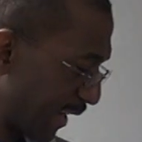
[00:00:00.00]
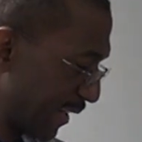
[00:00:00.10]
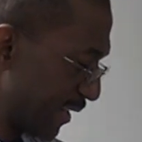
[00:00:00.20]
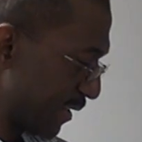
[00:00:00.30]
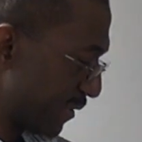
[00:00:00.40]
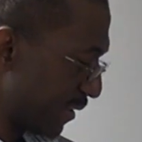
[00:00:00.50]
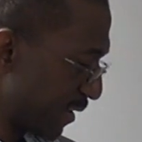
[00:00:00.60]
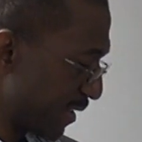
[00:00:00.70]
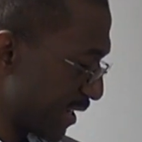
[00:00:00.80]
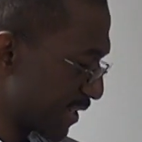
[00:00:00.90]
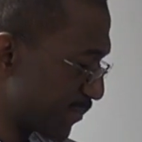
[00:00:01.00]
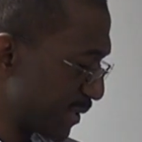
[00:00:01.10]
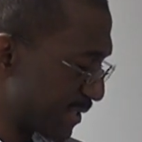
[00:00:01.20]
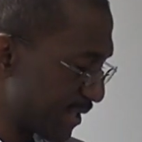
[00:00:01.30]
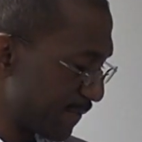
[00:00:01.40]
they're
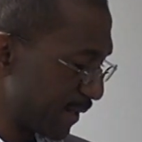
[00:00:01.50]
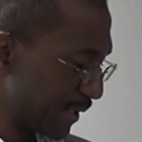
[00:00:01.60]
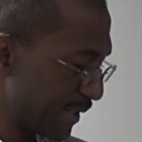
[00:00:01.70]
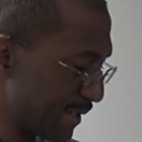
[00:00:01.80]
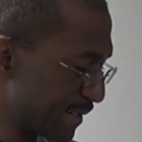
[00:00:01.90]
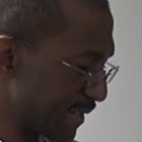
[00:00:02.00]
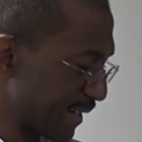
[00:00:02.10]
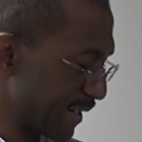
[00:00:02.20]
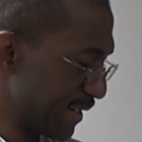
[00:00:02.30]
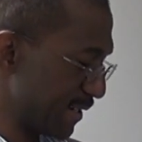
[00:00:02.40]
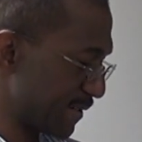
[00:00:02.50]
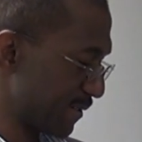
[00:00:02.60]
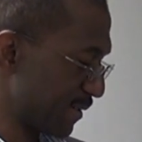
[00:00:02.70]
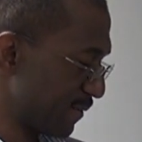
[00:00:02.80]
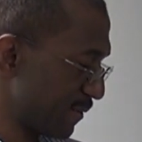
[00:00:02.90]
specifically designed